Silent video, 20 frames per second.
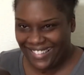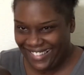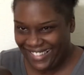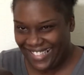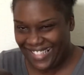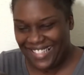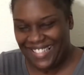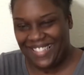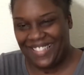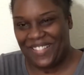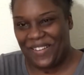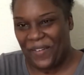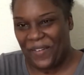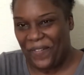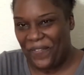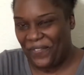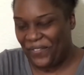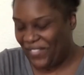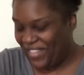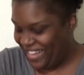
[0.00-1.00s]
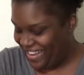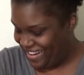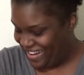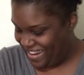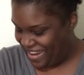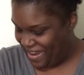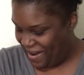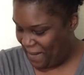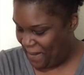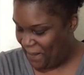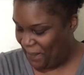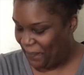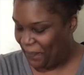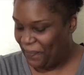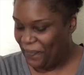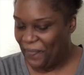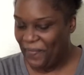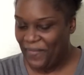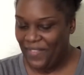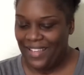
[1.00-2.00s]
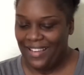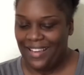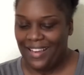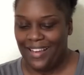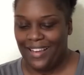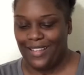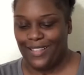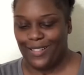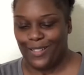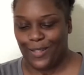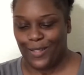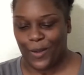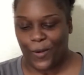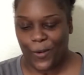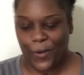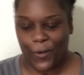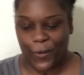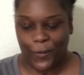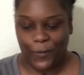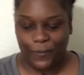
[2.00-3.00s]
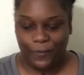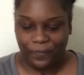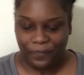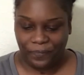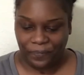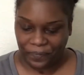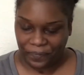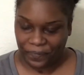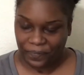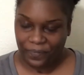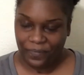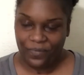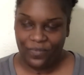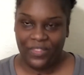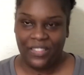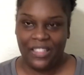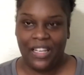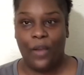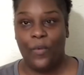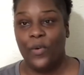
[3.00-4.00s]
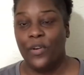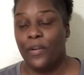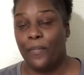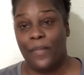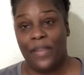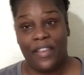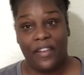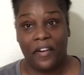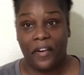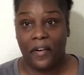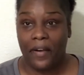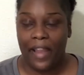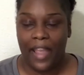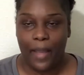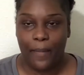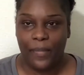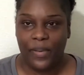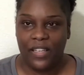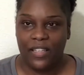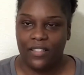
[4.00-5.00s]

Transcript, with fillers: He's so funny. So I want to make her happy.